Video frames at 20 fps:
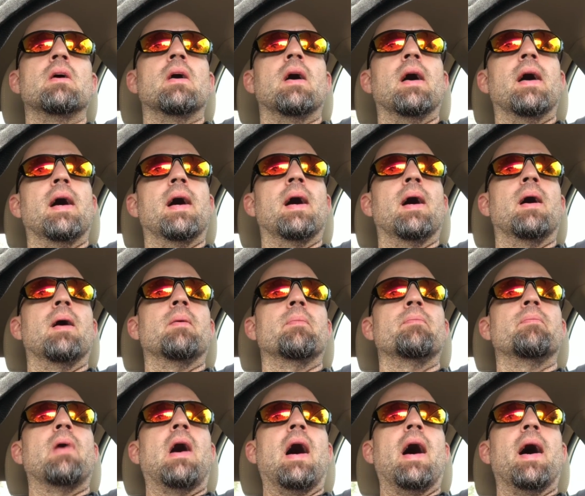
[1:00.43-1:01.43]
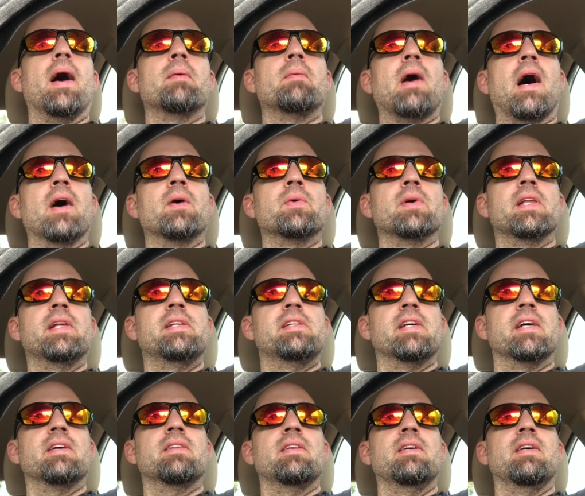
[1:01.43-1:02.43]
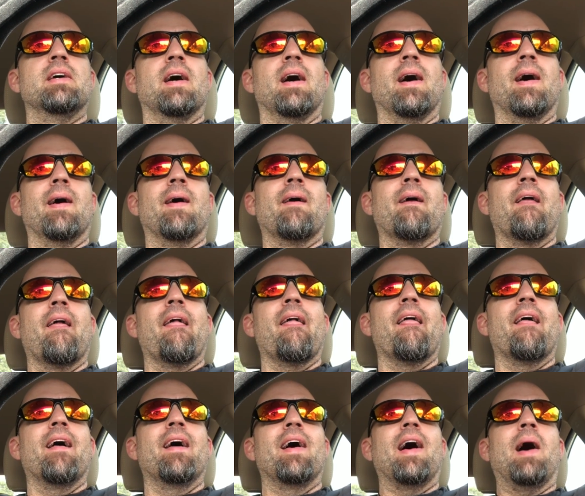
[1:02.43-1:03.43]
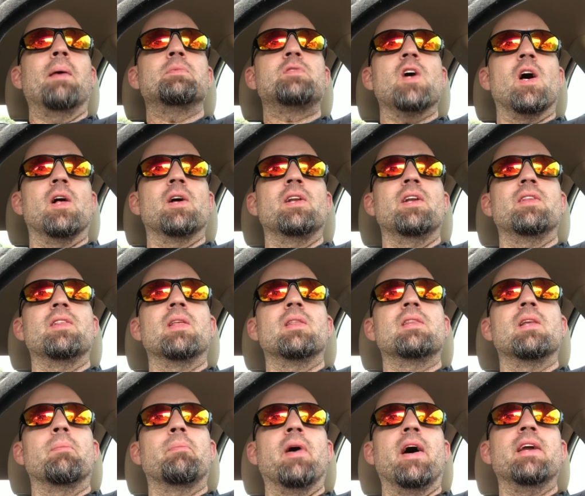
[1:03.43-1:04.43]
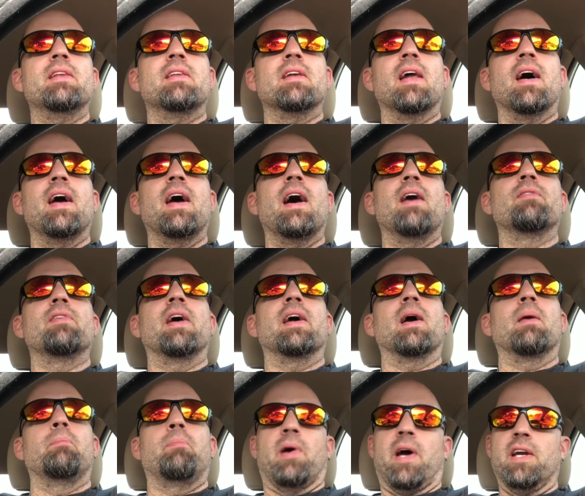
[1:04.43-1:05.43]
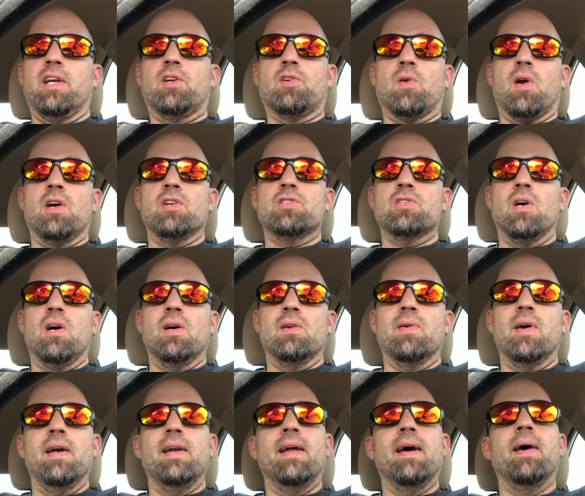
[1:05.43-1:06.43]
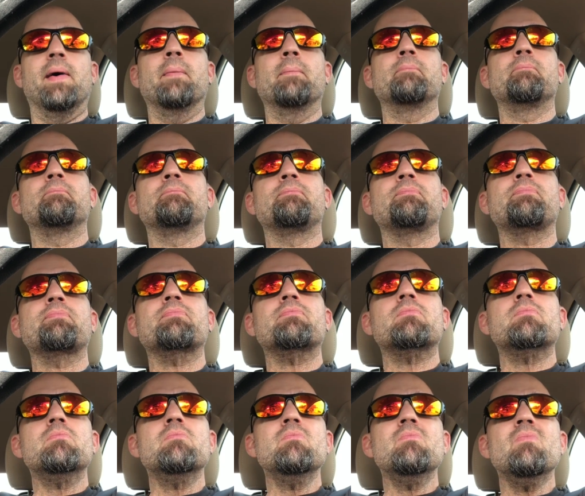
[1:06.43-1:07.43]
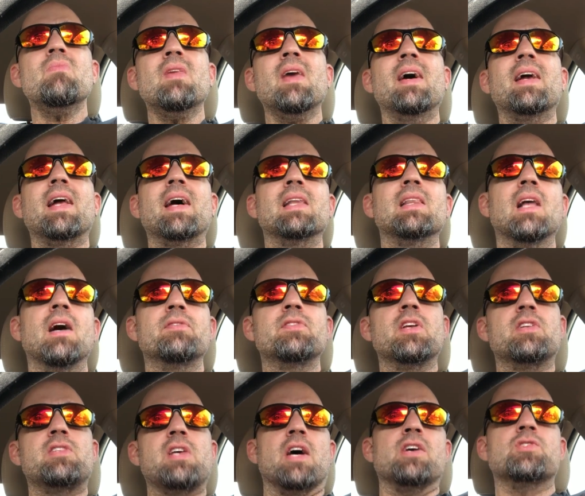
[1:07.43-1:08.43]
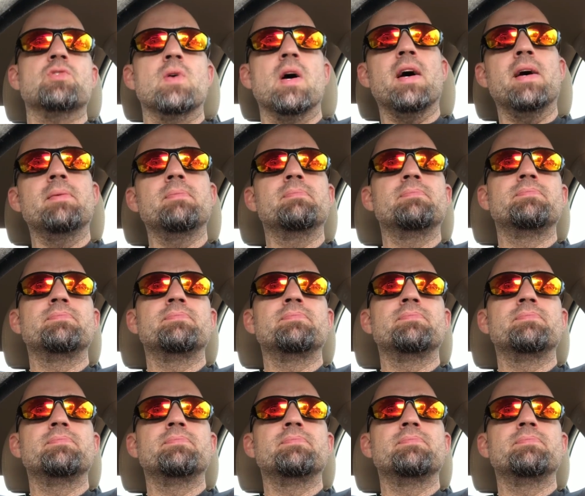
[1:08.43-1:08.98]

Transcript: I really dig the, I'm telling you, the bike that I have like a bike crush on right now, and I'd love to test ride.